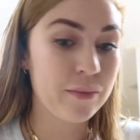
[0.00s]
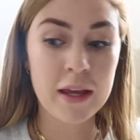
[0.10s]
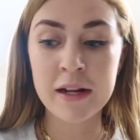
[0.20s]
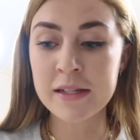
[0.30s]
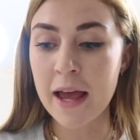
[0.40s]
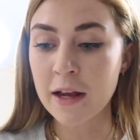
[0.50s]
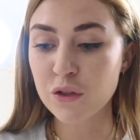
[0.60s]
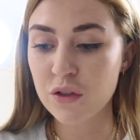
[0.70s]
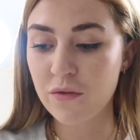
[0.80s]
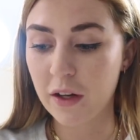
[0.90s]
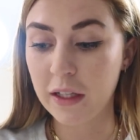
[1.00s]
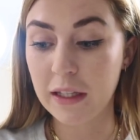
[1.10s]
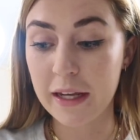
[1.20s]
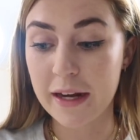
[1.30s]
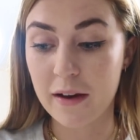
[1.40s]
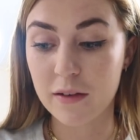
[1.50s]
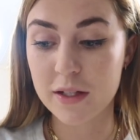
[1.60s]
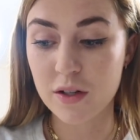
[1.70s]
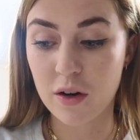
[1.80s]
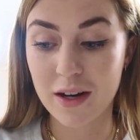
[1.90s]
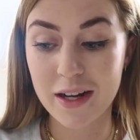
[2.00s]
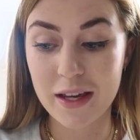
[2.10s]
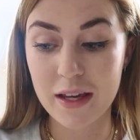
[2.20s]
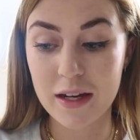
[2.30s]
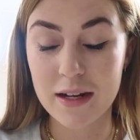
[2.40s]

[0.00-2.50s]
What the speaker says: it is actually fairly late now. It's already